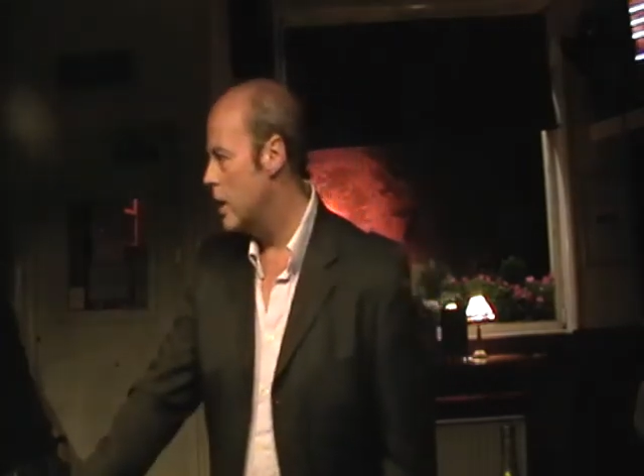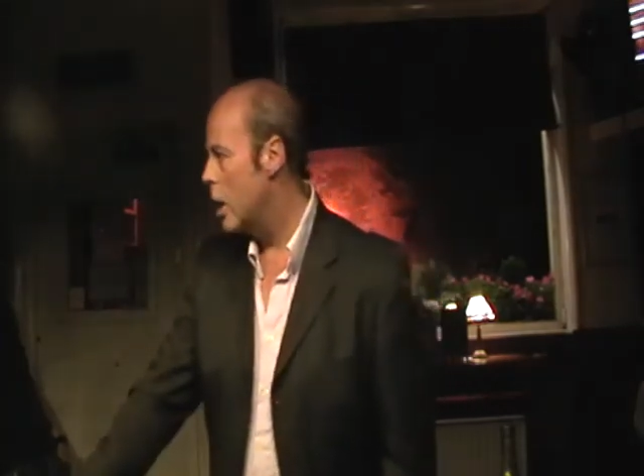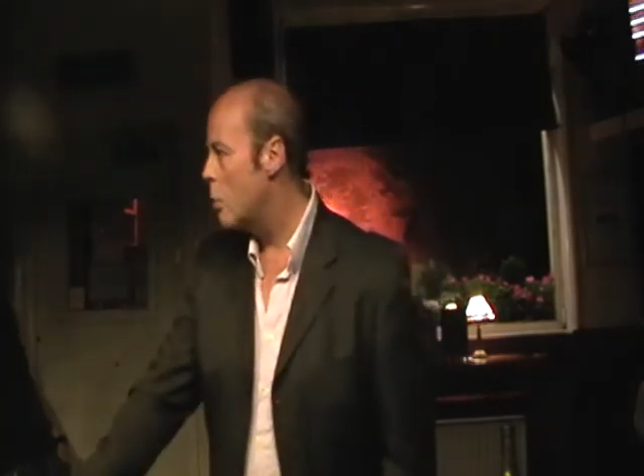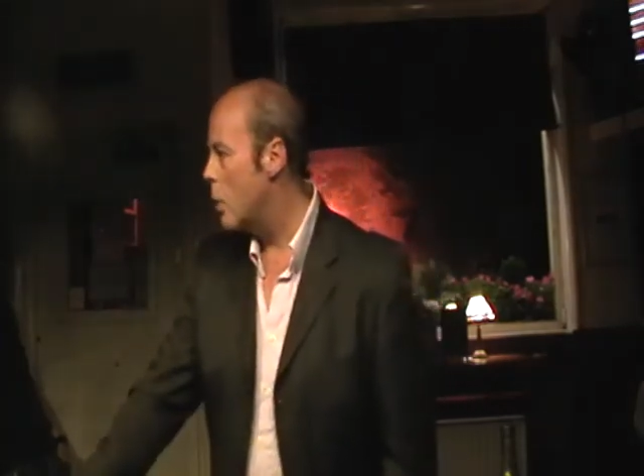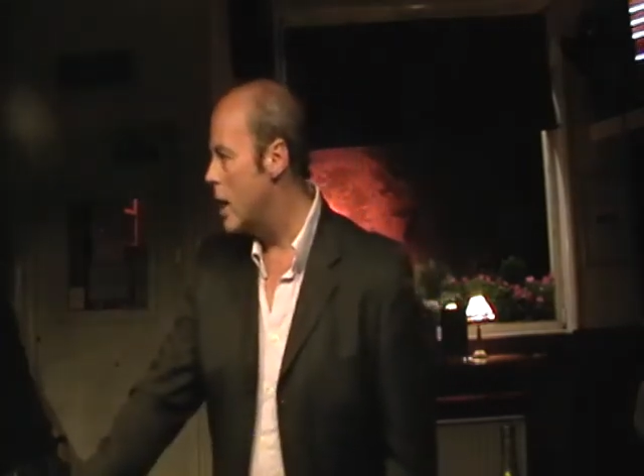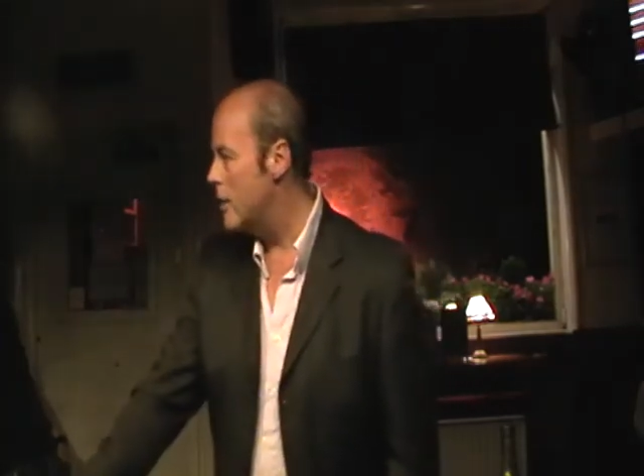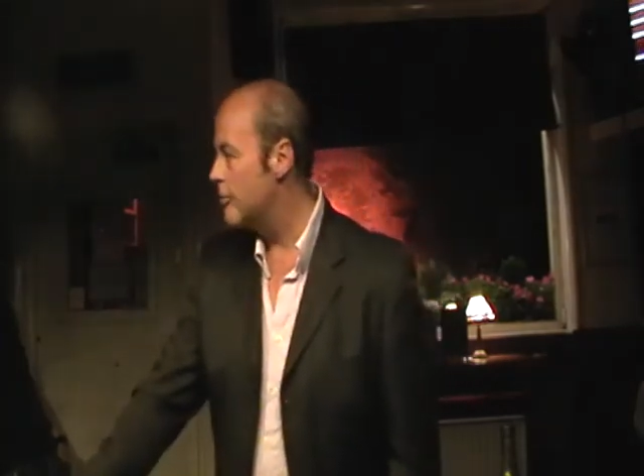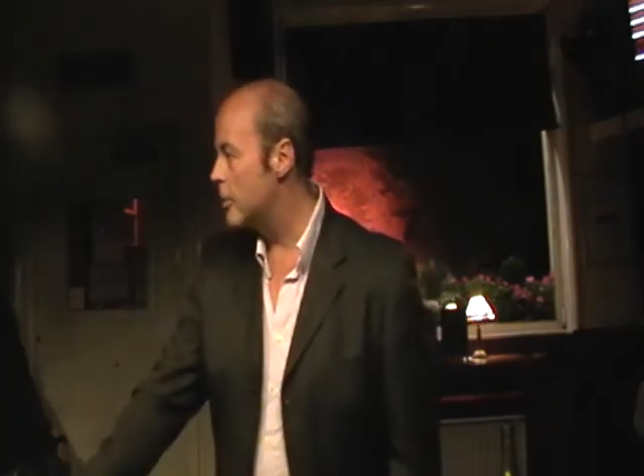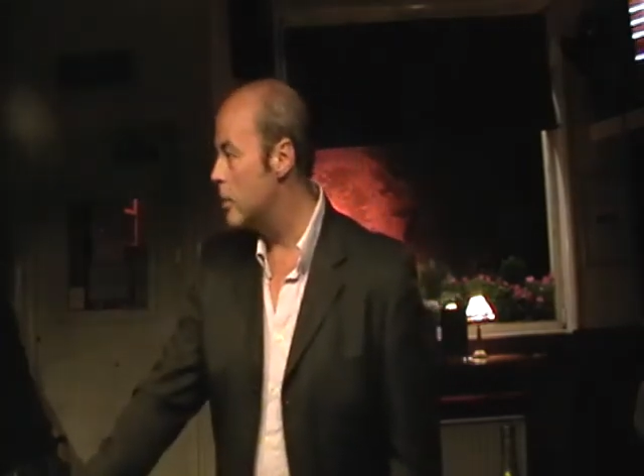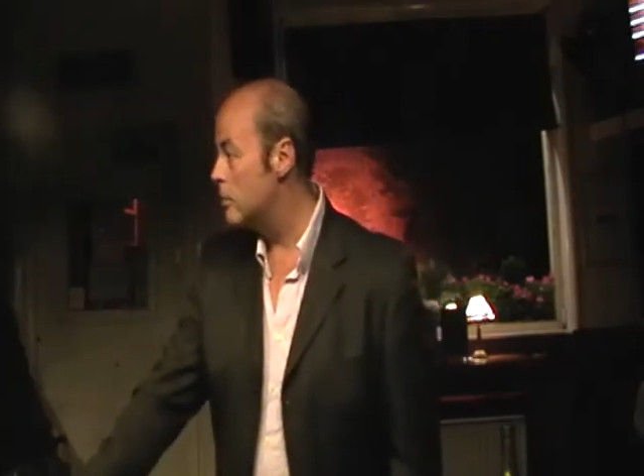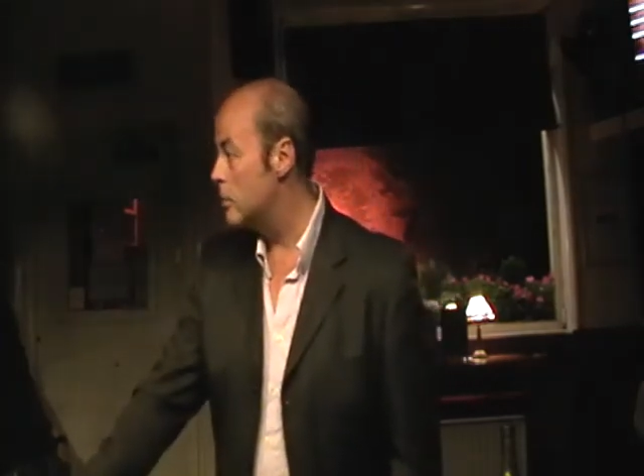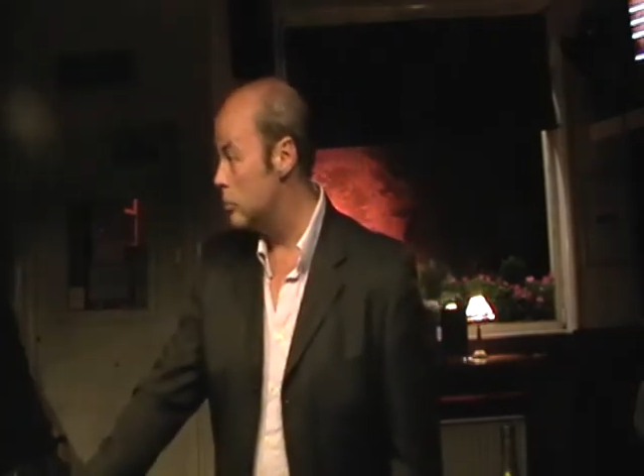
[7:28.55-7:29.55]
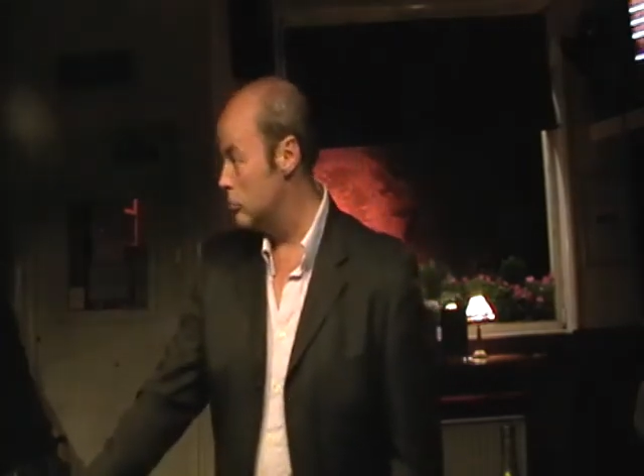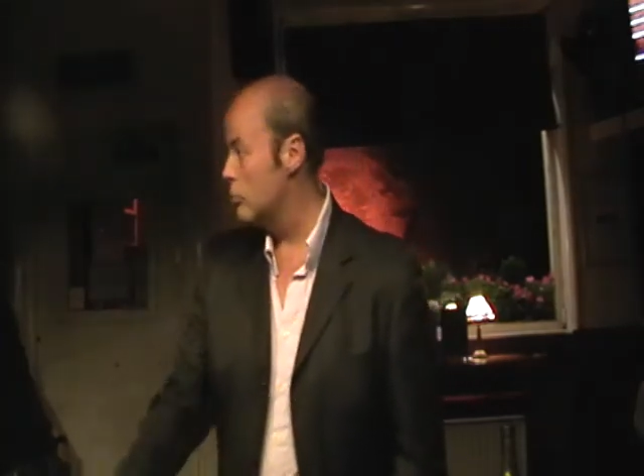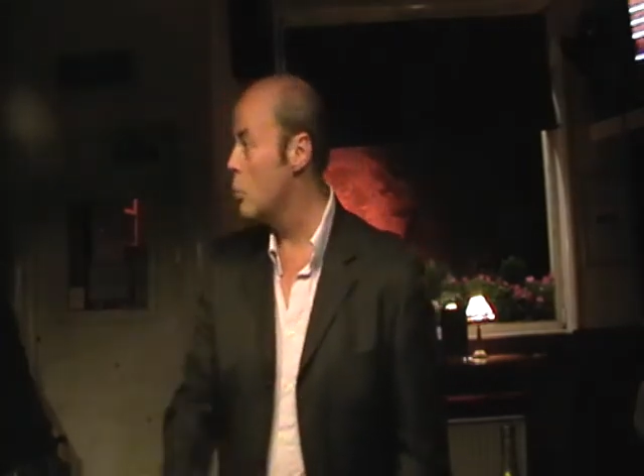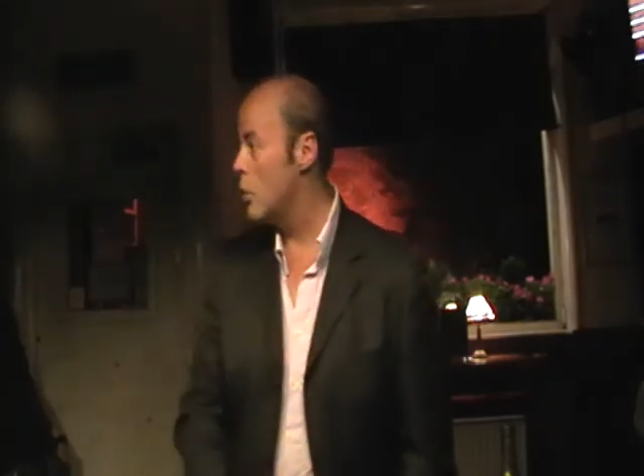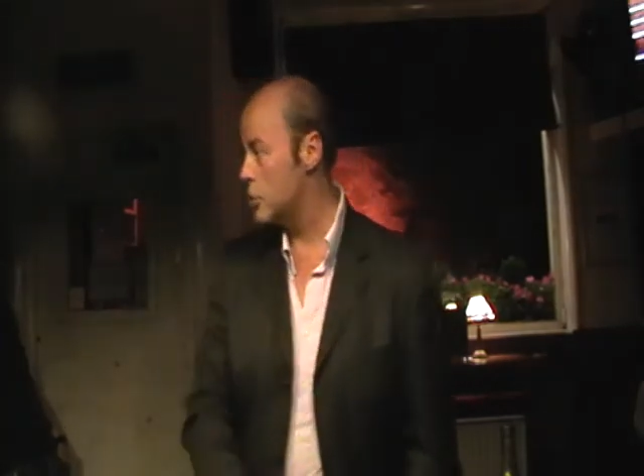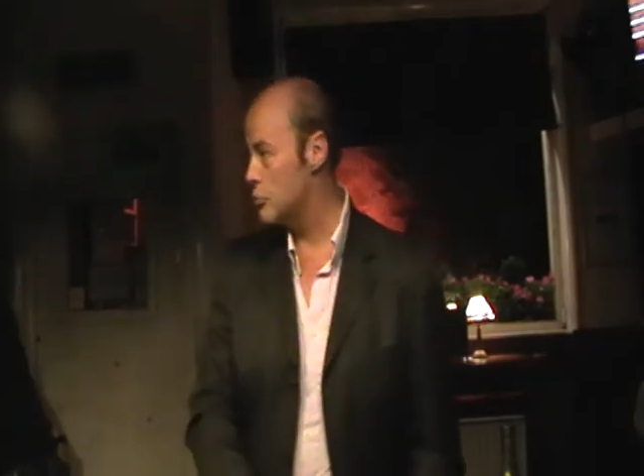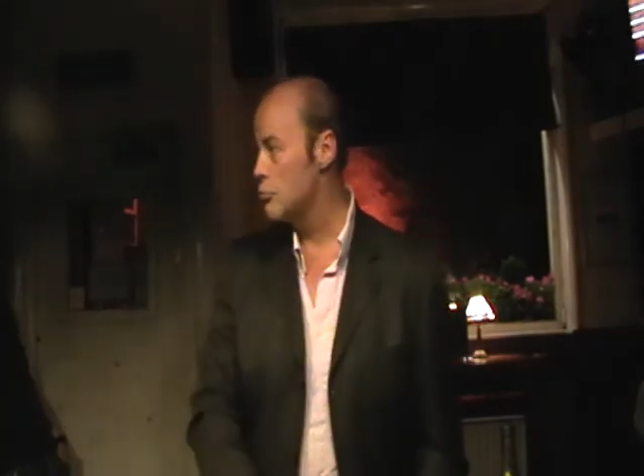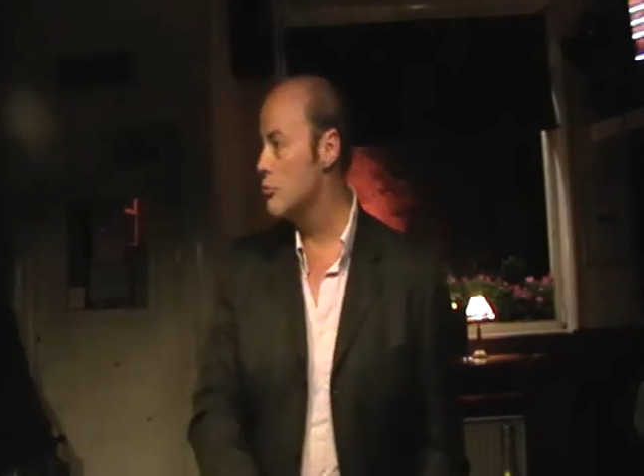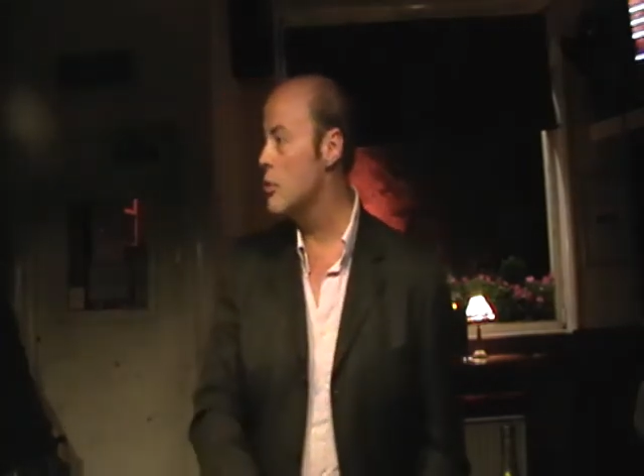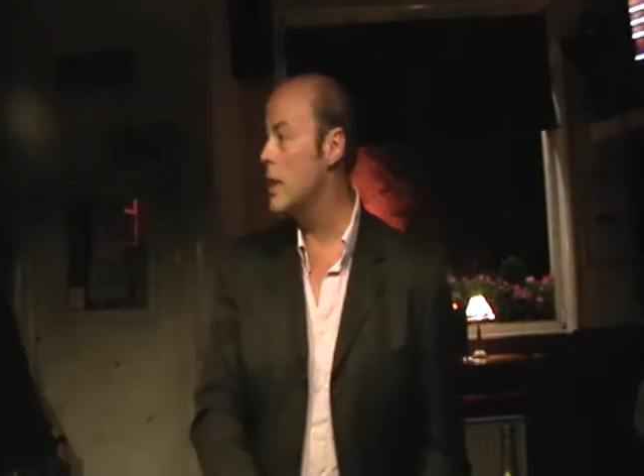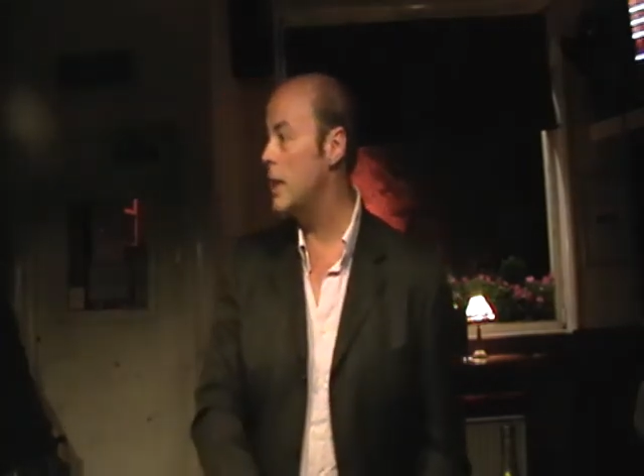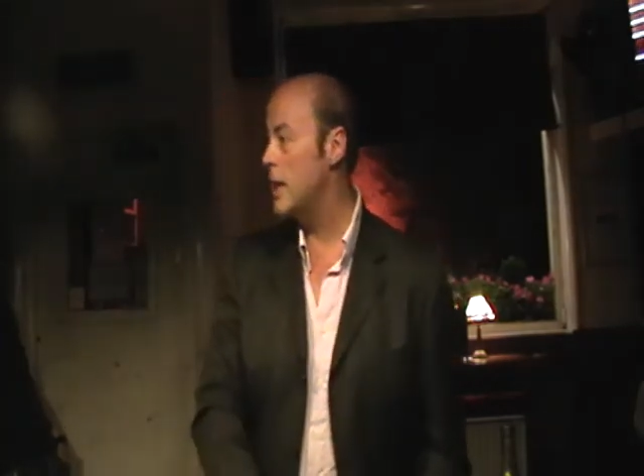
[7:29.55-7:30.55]
away from what's
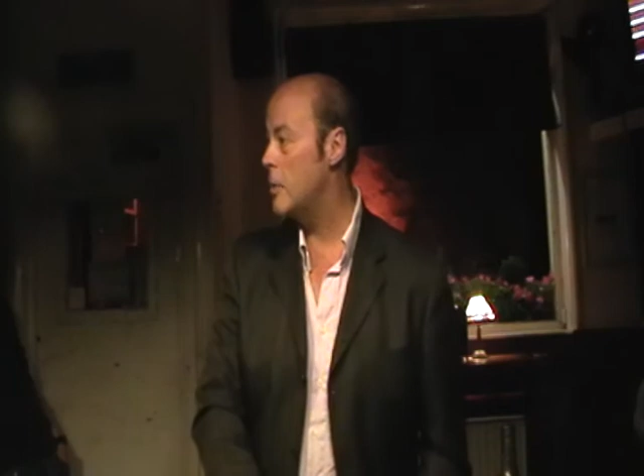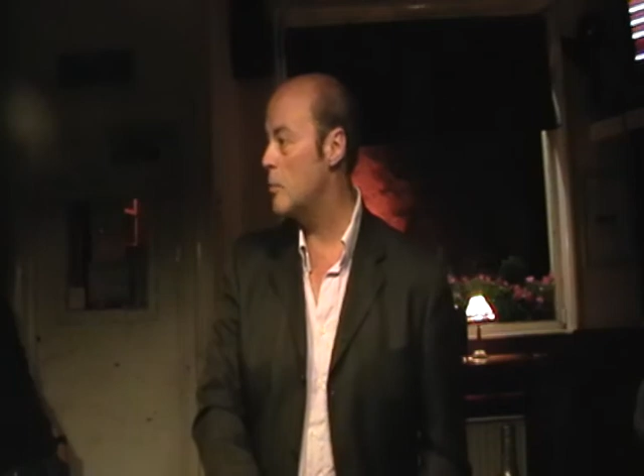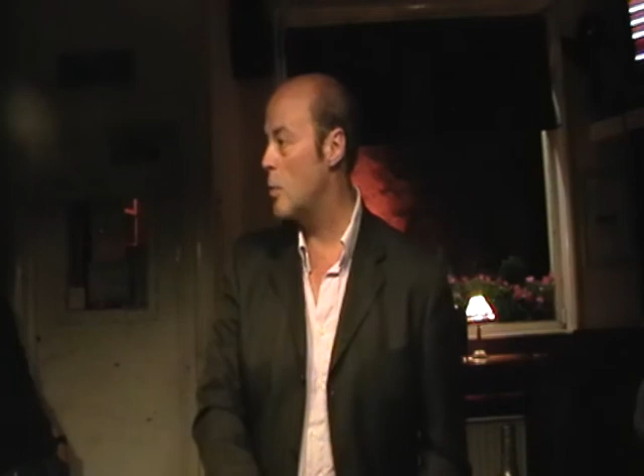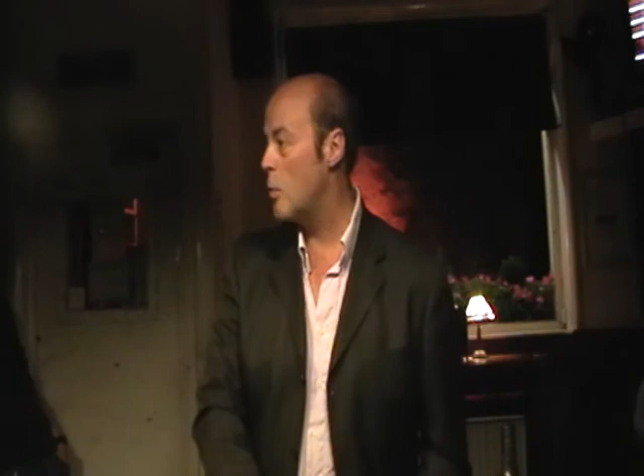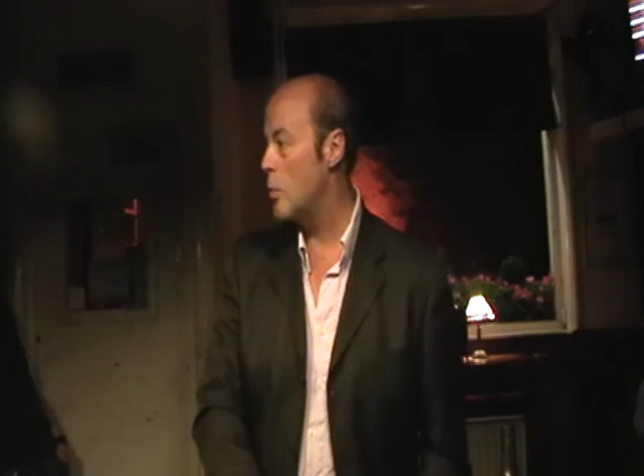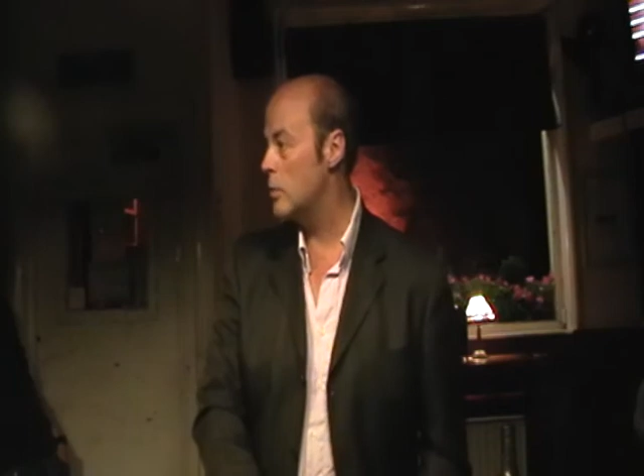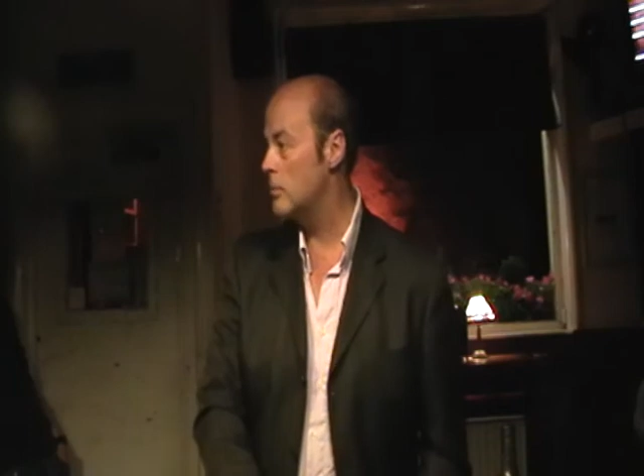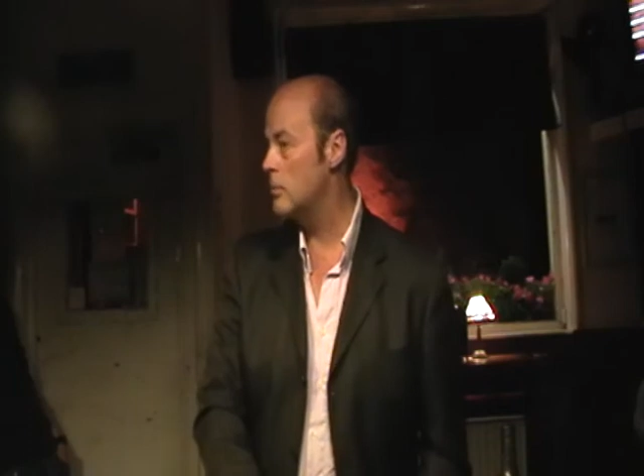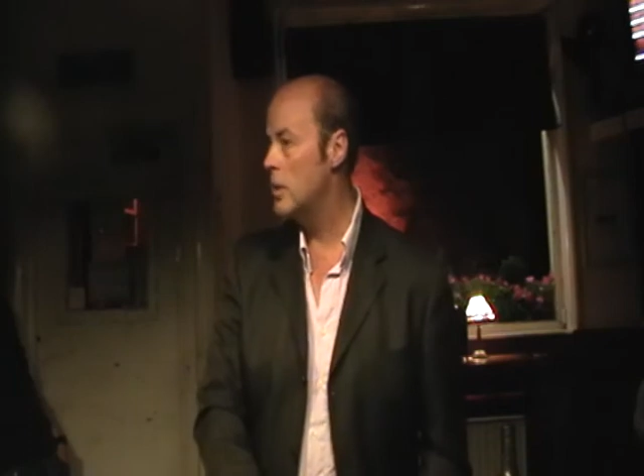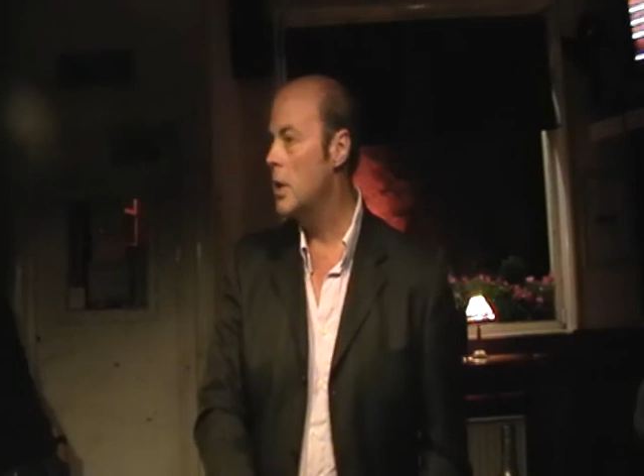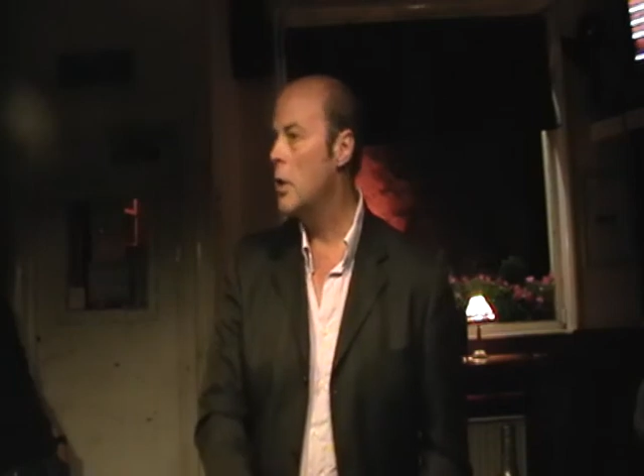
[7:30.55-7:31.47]
really important,